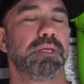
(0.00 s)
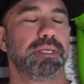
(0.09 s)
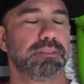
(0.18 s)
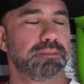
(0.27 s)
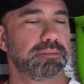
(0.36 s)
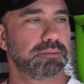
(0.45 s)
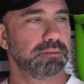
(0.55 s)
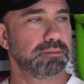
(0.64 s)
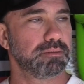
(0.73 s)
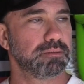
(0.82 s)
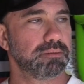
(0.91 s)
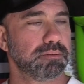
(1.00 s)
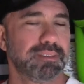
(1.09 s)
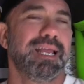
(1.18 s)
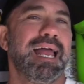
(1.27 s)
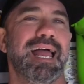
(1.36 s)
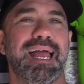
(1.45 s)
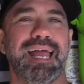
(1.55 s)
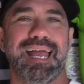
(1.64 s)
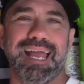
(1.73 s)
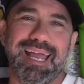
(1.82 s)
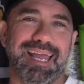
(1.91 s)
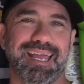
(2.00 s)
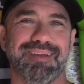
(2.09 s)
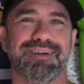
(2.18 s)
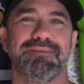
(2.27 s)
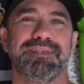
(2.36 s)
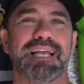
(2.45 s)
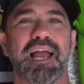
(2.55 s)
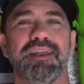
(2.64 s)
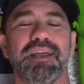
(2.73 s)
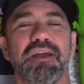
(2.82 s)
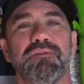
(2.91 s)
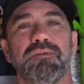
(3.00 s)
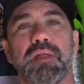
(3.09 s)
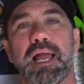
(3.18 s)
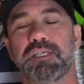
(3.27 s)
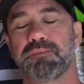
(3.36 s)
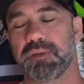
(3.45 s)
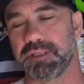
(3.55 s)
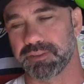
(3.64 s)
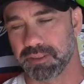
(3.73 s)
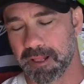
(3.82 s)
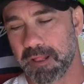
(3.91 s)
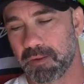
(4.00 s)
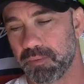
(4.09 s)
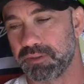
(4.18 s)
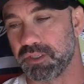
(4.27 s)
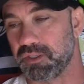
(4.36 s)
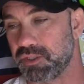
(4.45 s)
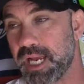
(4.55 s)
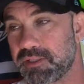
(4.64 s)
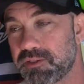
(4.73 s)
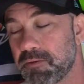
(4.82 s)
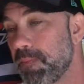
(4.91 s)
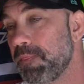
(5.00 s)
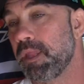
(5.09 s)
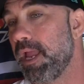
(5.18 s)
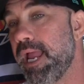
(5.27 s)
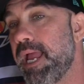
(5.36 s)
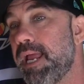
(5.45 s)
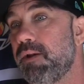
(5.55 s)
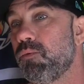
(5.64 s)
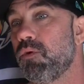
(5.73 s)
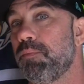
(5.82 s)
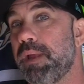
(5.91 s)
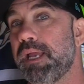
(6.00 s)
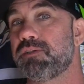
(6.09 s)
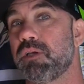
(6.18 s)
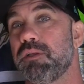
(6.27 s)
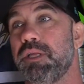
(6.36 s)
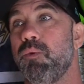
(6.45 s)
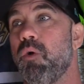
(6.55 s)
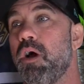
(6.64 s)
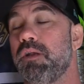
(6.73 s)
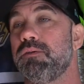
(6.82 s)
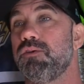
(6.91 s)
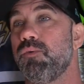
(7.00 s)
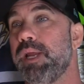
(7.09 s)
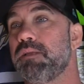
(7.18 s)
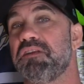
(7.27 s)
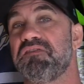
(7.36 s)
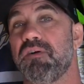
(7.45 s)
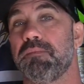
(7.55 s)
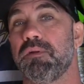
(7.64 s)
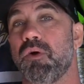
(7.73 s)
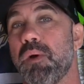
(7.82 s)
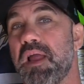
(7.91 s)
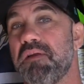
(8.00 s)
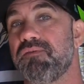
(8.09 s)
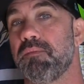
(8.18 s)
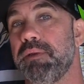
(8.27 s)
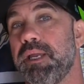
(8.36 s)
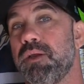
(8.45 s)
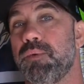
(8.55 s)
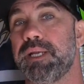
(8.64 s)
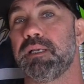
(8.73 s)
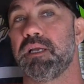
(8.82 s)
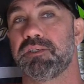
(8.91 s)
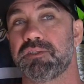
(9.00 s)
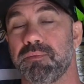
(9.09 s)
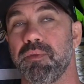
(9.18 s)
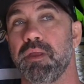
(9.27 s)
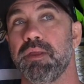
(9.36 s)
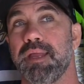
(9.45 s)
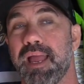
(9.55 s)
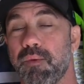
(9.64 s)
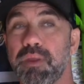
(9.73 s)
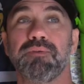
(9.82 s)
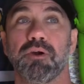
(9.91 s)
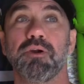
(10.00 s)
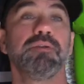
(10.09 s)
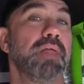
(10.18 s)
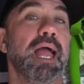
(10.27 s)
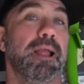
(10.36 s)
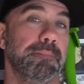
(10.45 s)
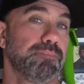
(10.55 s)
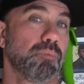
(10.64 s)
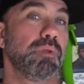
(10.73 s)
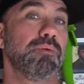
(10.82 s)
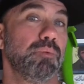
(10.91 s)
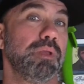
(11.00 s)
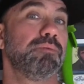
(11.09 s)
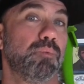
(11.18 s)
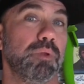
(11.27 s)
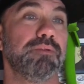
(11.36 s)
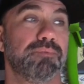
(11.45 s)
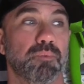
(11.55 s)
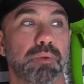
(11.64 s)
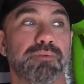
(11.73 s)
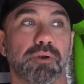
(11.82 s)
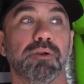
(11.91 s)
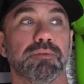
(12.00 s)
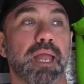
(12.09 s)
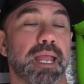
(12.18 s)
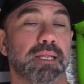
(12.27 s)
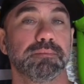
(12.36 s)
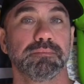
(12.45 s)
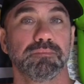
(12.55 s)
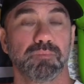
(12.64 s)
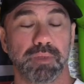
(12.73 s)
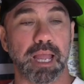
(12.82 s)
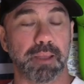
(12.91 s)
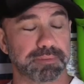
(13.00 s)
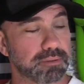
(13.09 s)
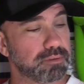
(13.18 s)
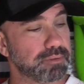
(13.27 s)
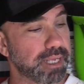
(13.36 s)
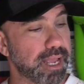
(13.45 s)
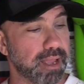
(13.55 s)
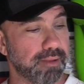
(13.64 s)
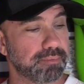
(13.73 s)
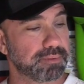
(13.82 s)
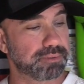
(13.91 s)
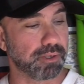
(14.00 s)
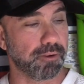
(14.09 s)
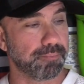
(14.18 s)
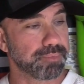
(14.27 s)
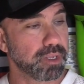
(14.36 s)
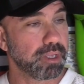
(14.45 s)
place. We're going to be tied for last place with the Jets. And we're basically one New England fumble away from being winless. And we've earned that. We've earned that. We absolutely have. So,